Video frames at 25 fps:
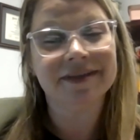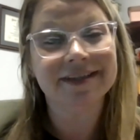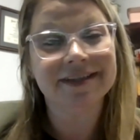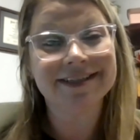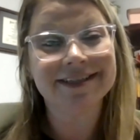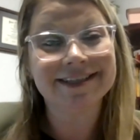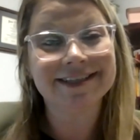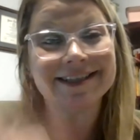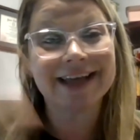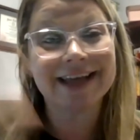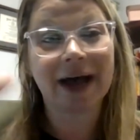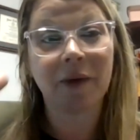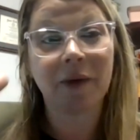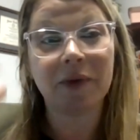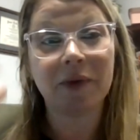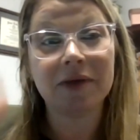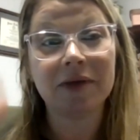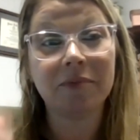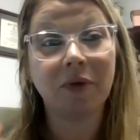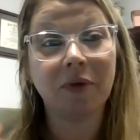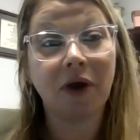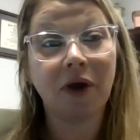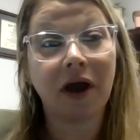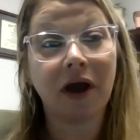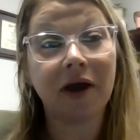This is how we
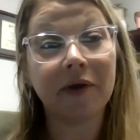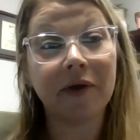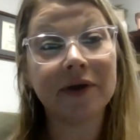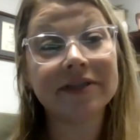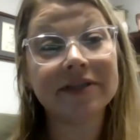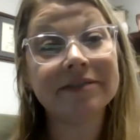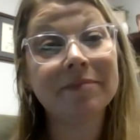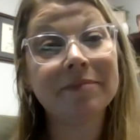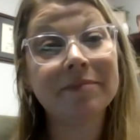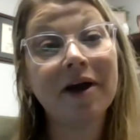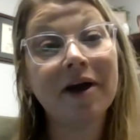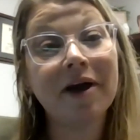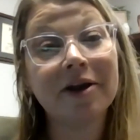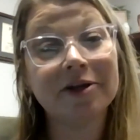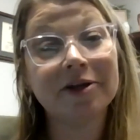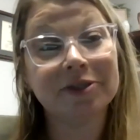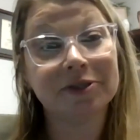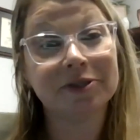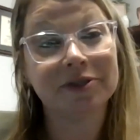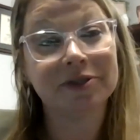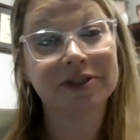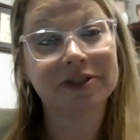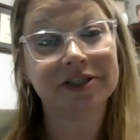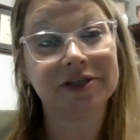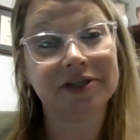progress
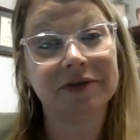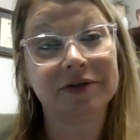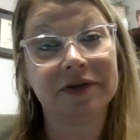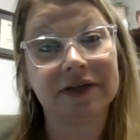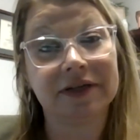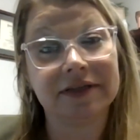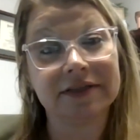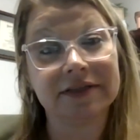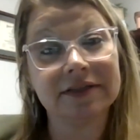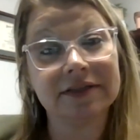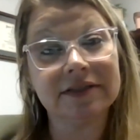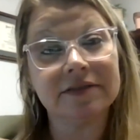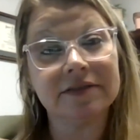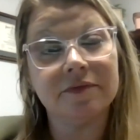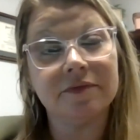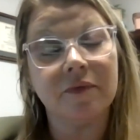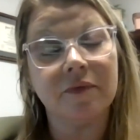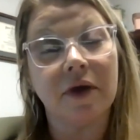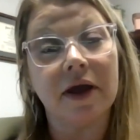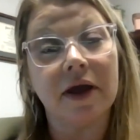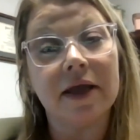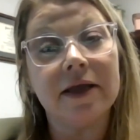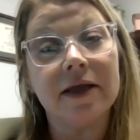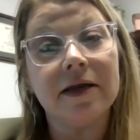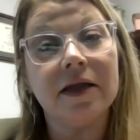monitor students
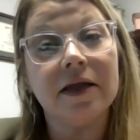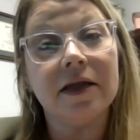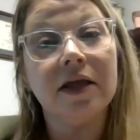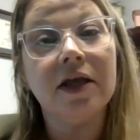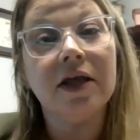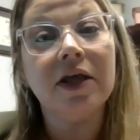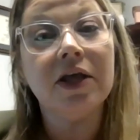right?